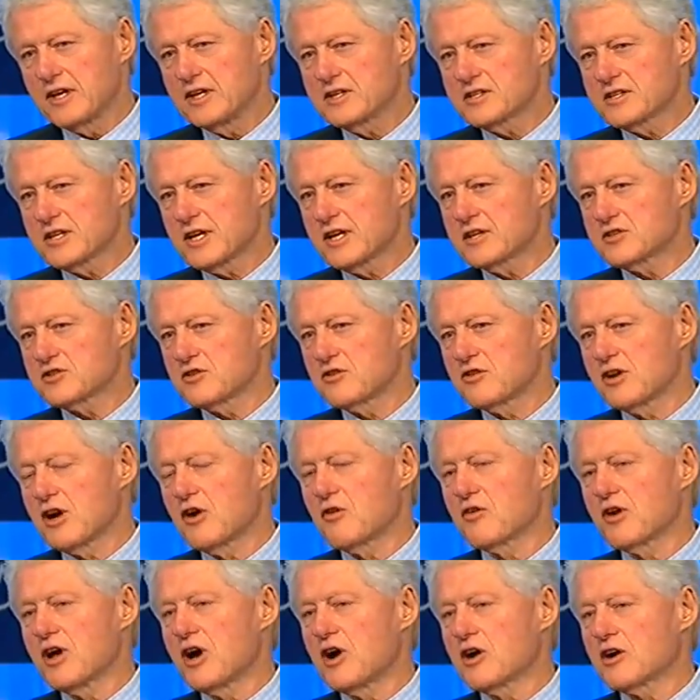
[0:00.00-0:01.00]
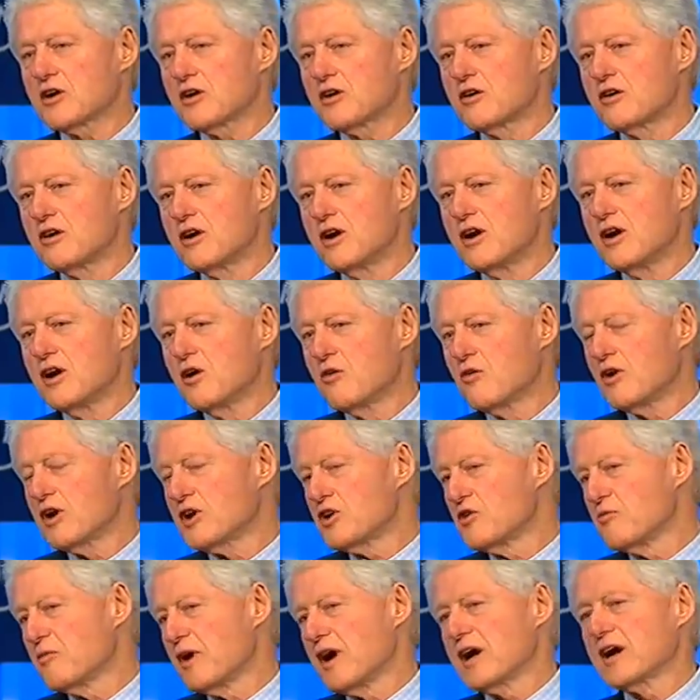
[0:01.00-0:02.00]
These things are no longer
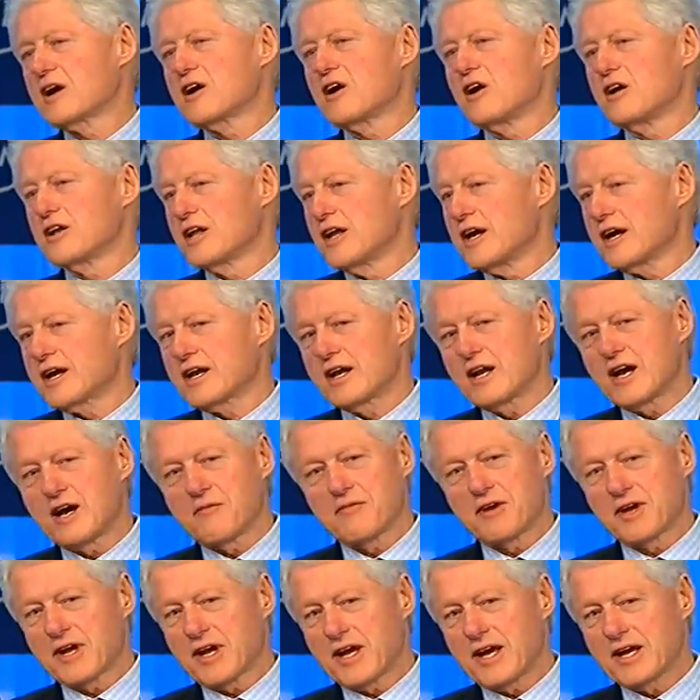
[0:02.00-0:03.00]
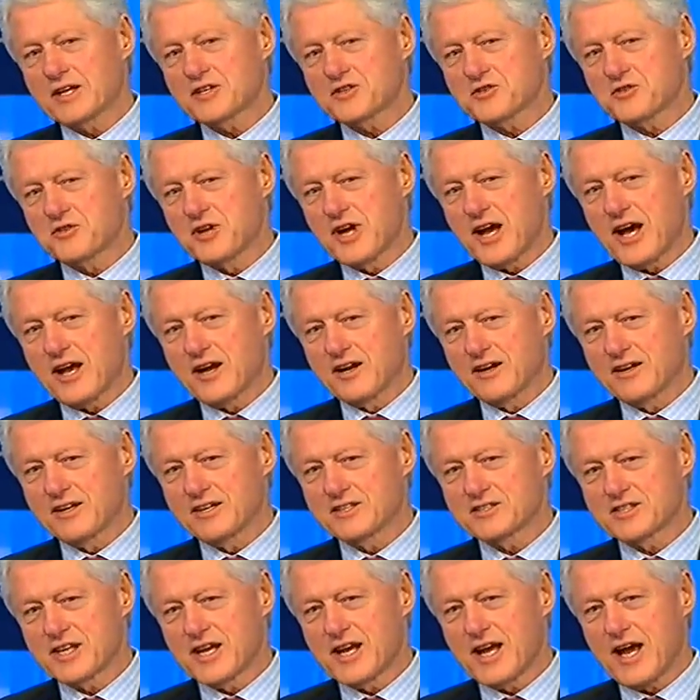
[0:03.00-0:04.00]
what you might call economic
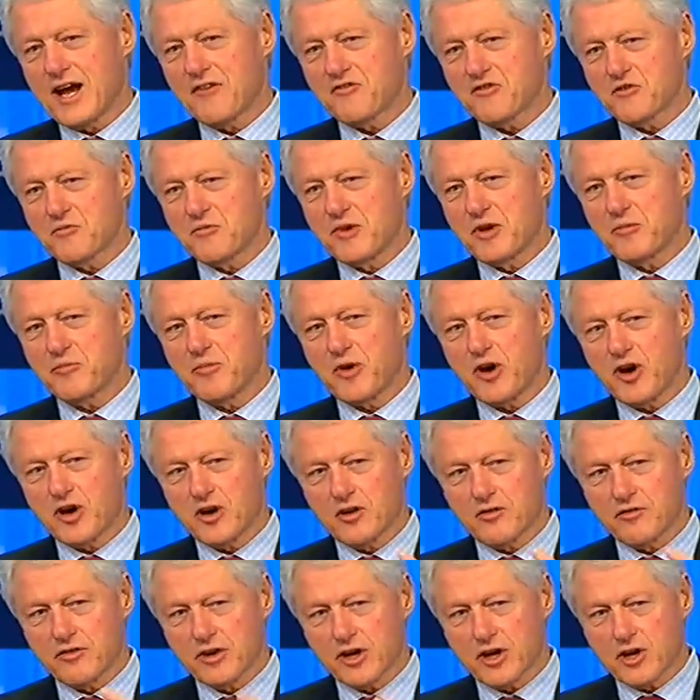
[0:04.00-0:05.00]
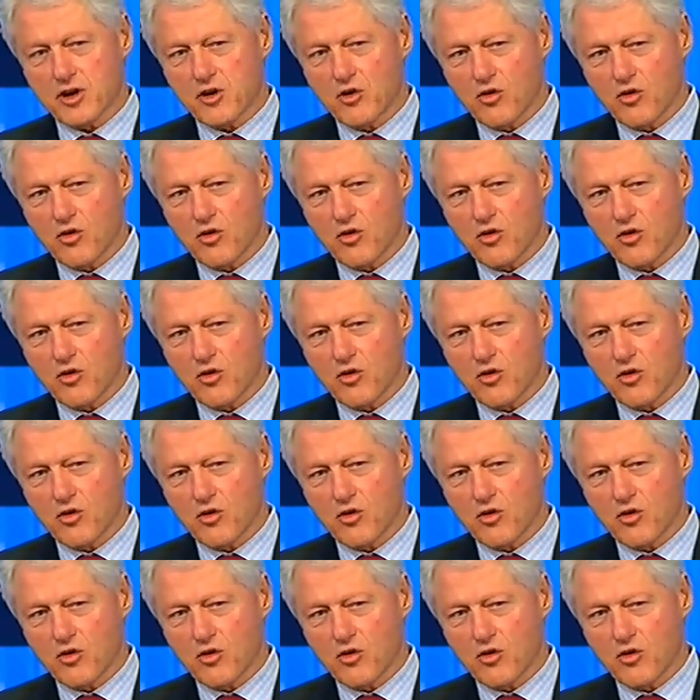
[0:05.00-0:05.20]
externalities. They have to be part of the